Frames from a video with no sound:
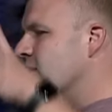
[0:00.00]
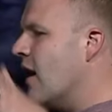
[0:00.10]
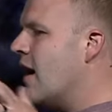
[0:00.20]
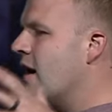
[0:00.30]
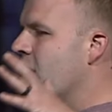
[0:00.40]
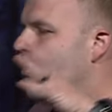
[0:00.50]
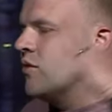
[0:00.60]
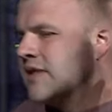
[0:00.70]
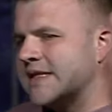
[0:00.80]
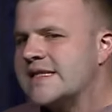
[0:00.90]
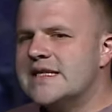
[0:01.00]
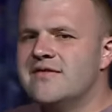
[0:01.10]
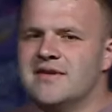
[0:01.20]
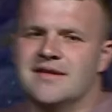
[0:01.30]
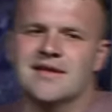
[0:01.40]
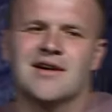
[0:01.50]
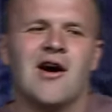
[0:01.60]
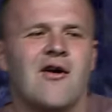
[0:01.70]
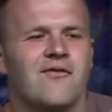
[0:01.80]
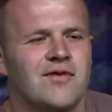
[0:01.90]
he's not receiving the
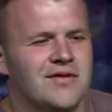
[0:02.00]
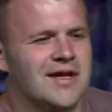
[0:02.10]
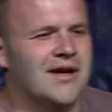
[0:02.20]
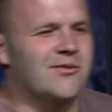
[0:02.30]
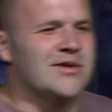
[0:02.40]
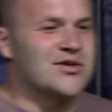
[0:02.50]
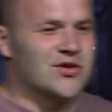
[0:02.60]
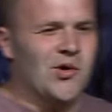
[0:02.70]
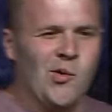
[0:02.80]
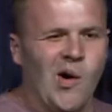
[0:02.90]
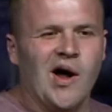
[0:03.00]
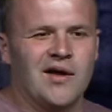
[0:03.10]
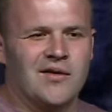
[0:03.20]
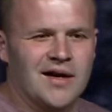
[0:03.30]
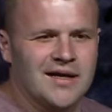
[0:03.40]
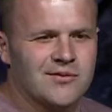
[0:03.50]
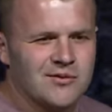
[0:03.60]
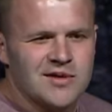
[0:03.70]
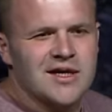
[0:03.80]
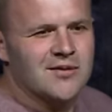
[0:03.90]
comfort that we so want, right?
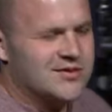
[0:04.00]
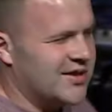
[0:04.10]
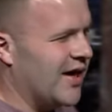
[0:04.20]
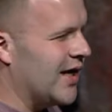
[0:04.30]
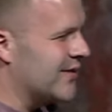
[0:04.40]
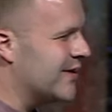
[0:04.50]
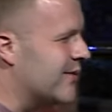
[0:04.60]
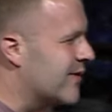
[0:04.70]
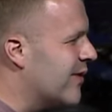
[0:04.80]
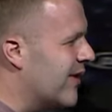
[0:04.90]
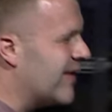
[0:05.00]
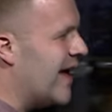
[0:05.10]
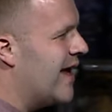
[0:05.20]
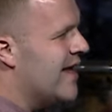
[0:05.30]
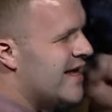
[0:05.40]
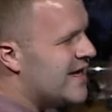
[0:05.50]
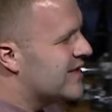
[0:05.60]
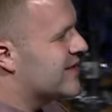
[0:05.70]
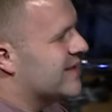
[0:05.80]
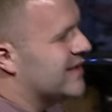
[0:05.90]
When we come to God, we want that
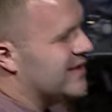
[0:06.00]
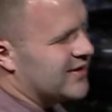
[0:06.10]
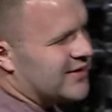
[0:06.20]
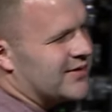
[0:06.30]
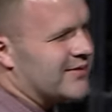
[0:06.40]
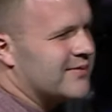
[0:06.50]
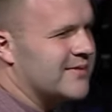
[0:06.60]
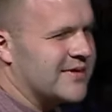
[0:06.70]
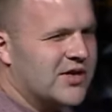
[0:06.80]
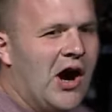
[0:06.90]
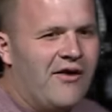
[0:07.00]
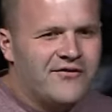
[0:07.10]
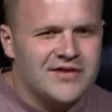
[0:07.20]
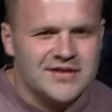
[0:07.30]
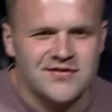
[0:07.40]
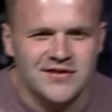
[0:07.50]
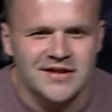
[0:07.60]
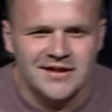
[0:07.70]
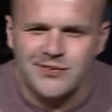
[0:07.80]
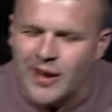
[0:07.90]
instant, you know, conference
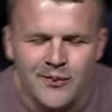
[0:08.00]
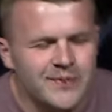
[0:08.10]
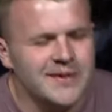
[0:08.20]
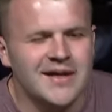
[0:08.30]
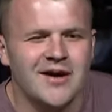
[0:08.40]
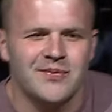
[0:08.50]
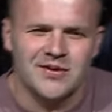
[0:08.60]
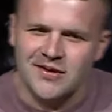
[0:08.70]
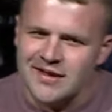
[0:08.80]
feeling, pump me up, you